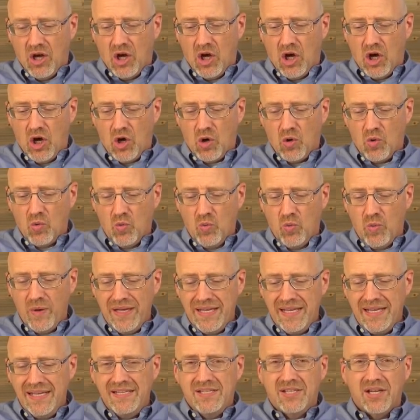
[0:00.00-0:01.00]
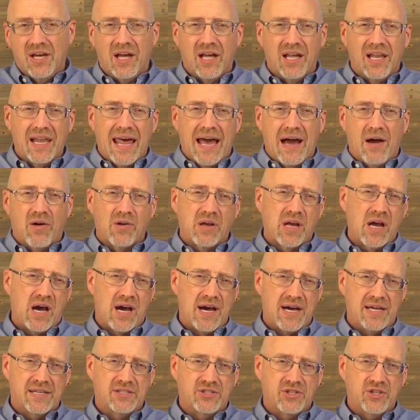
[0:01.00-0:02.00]
uh, we need to allow
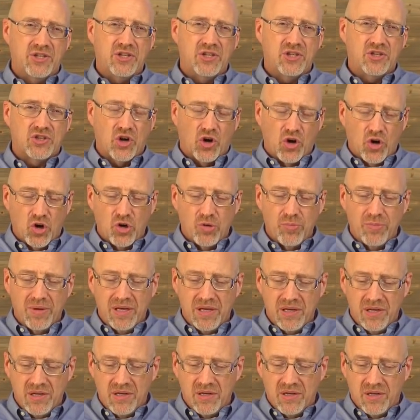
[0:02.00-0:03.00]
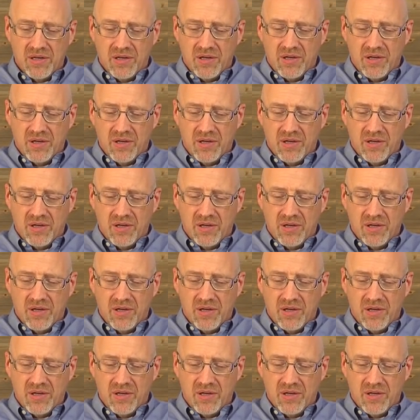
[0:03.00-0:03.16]
God to determine